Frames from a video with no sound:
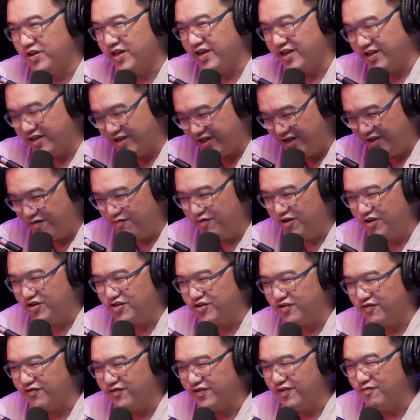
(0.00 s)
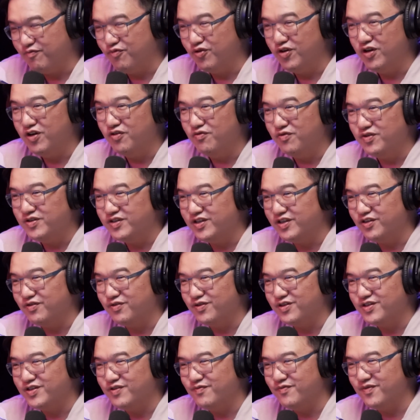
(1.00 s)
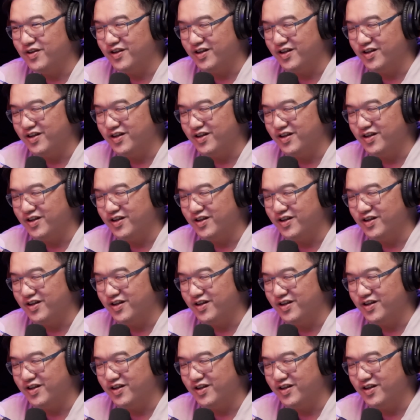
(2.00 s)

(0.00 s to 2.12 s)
that the image of the bullet whizzing towards him,